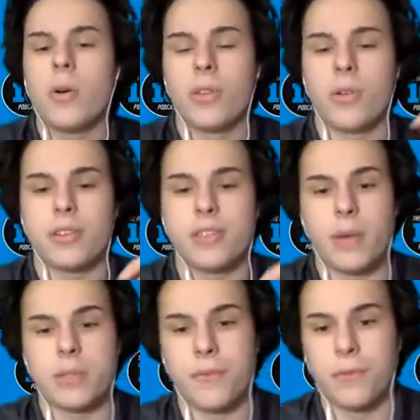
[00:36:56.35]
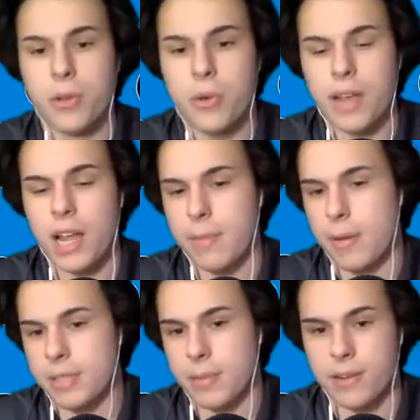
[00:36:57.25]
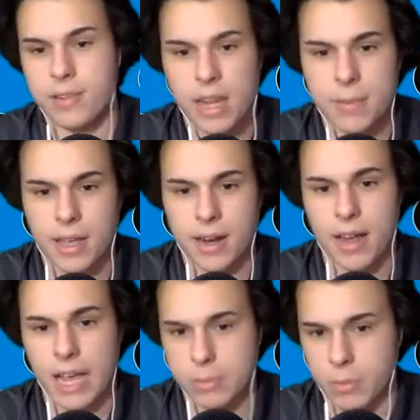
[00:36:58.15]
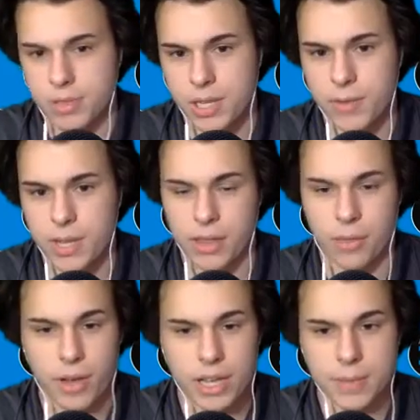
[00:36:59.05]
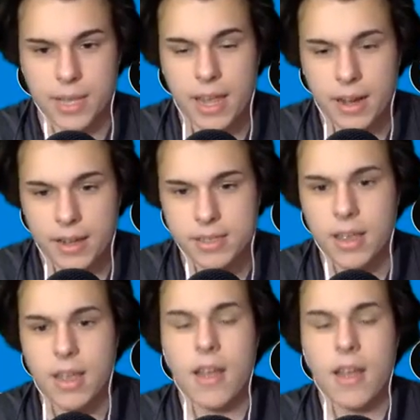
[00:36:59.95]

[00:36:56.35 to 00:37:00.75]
Or they're going to say it was a fluke, Alabama's the better team, they had a Heisman receiver, they had 3 Heisman candidates.